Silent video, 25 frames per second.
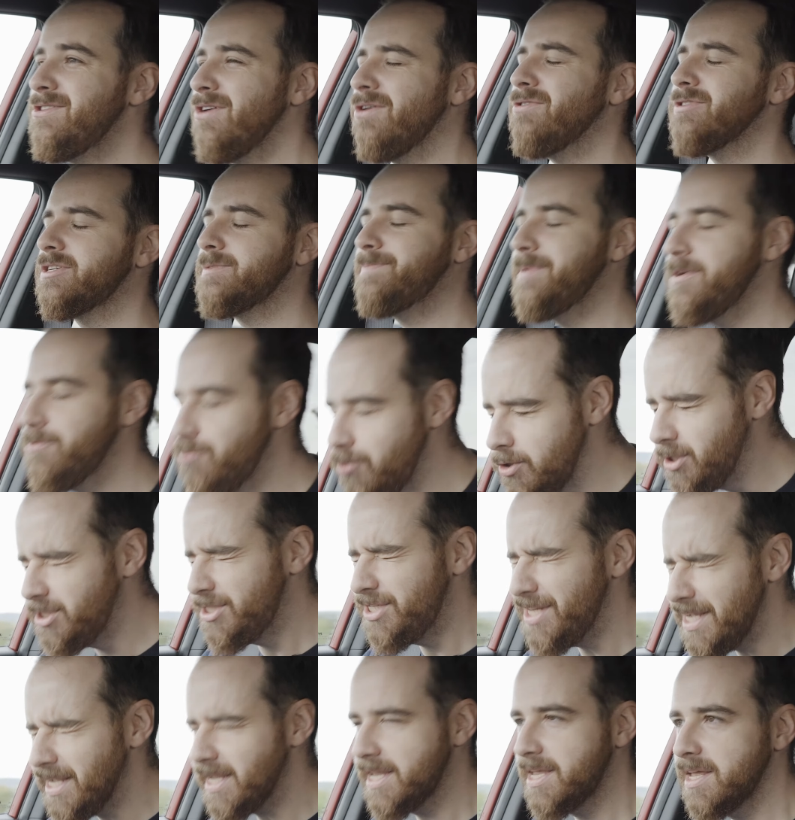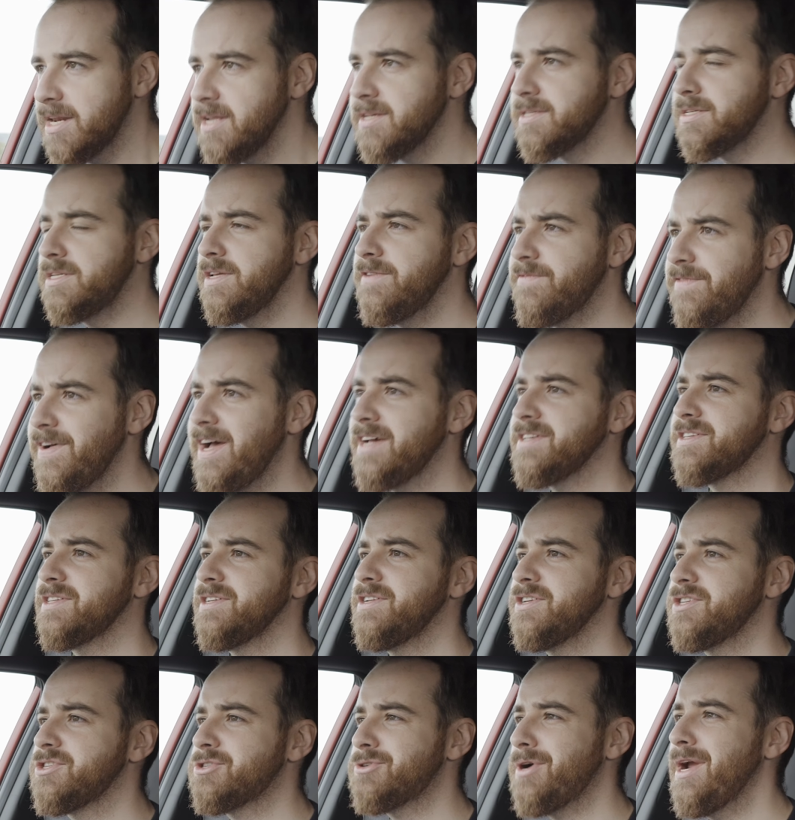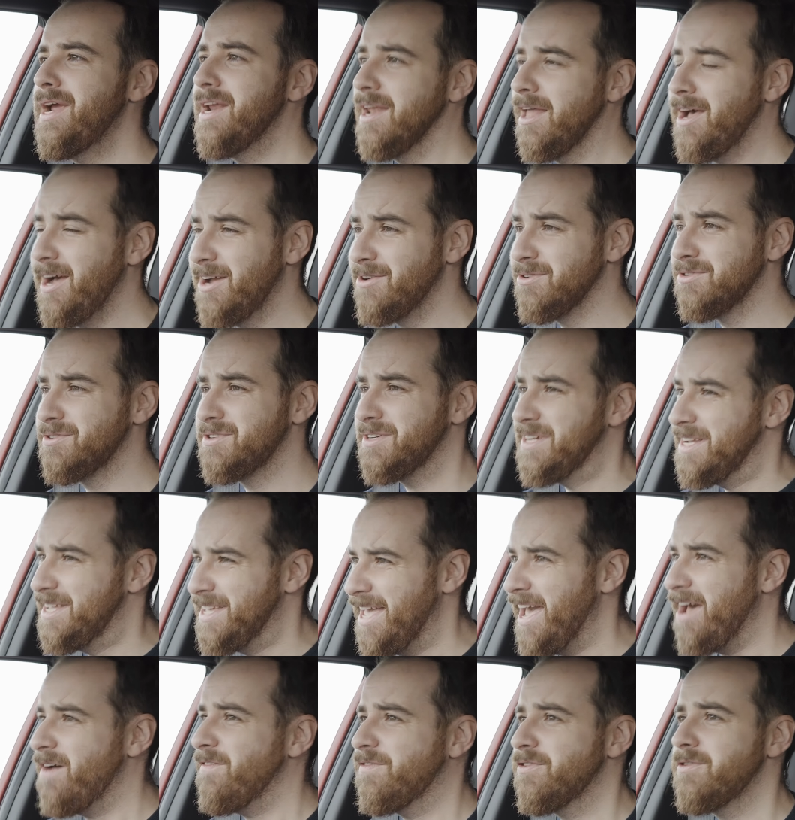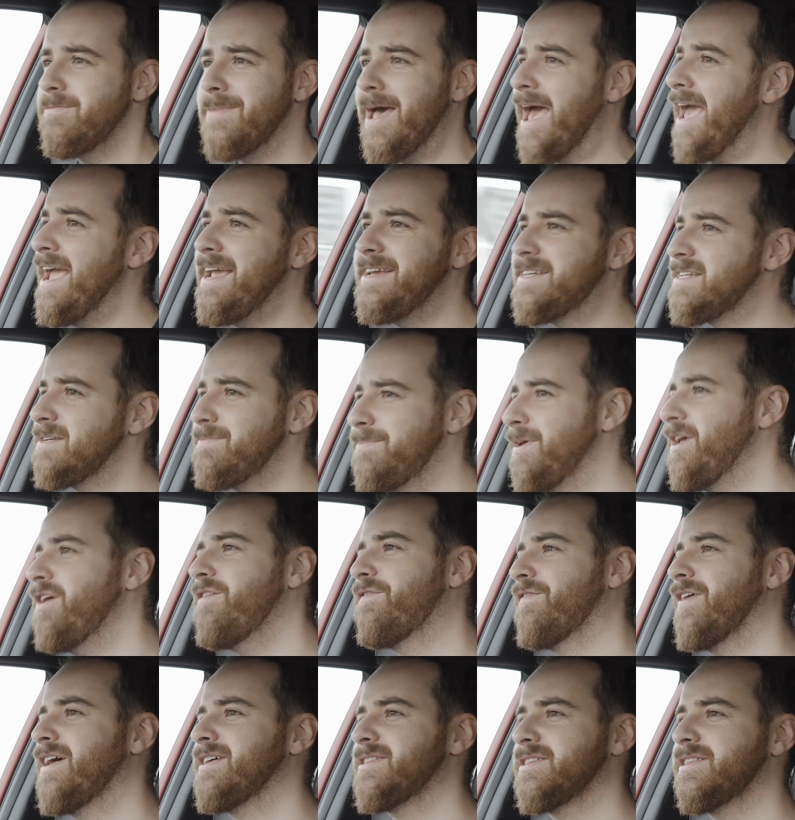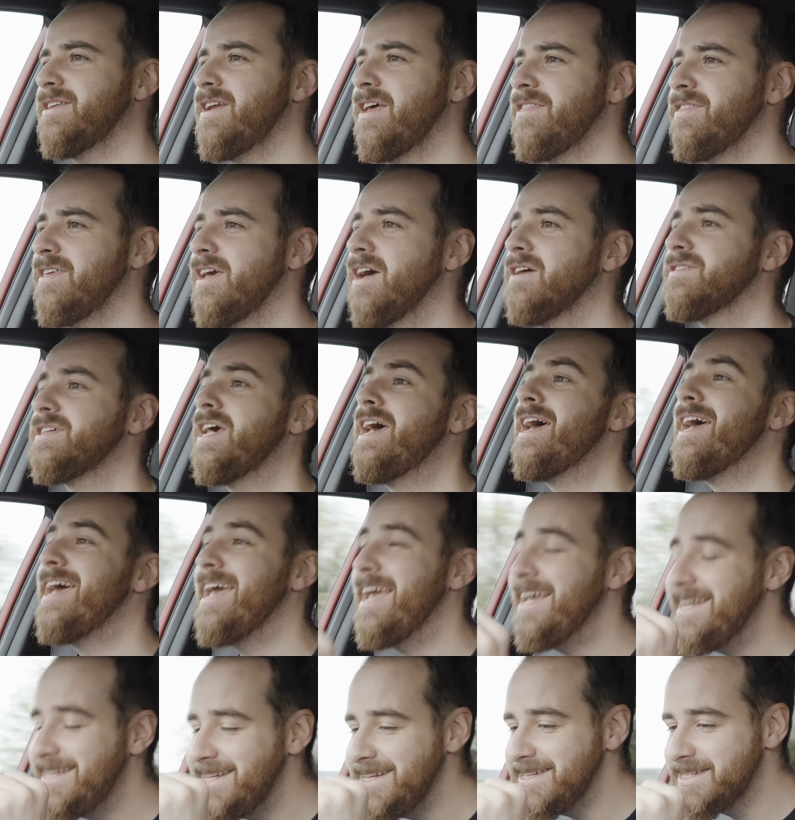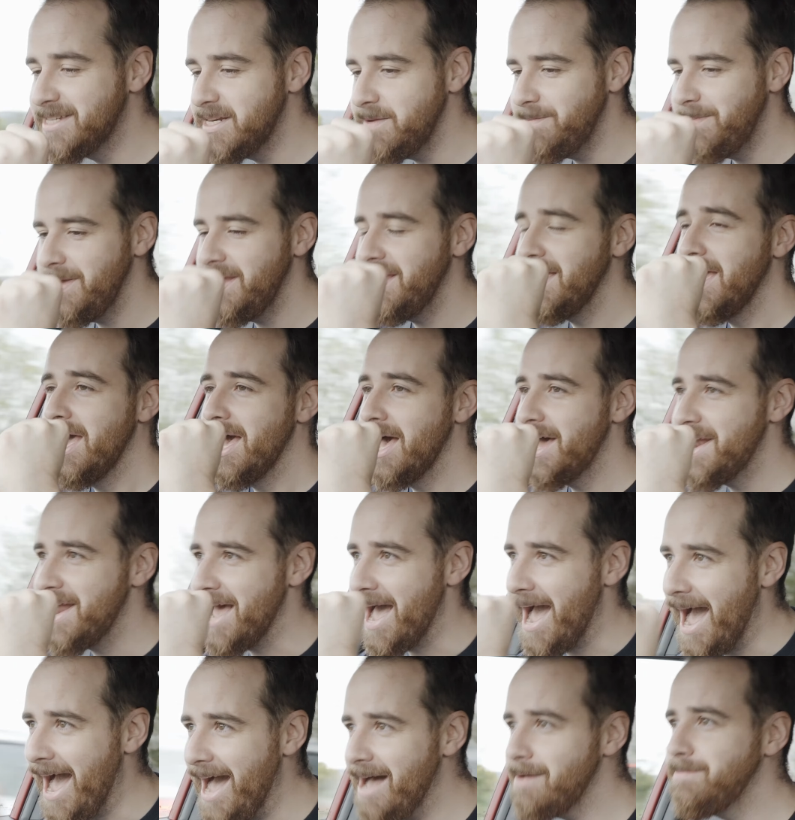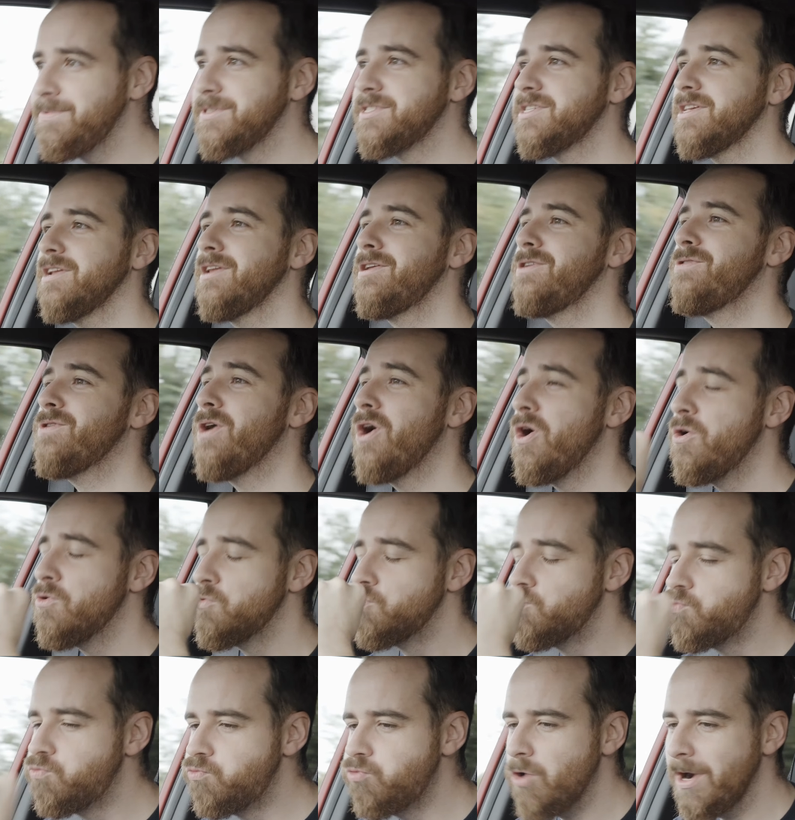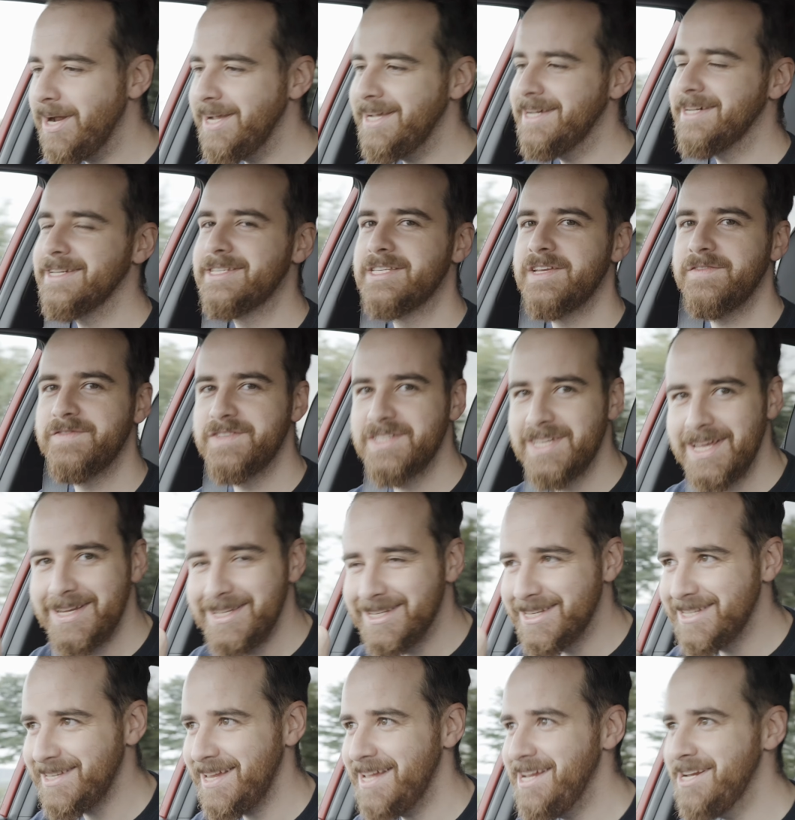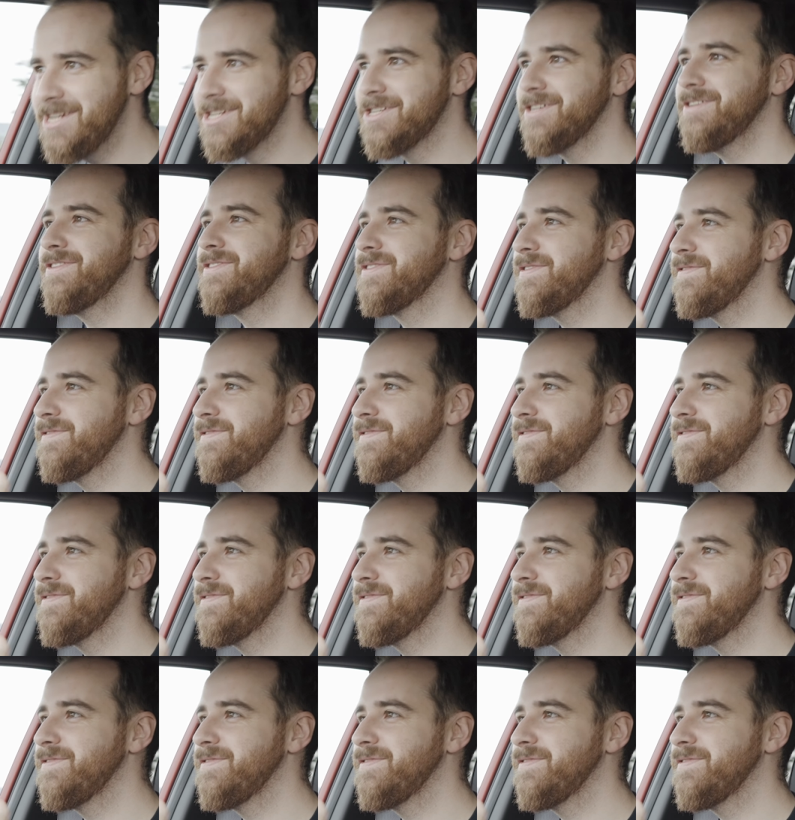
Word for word: not to be ridiculously fast in a straight line or to get from A to B faster than anything else. It is to be an absolute riot of sensations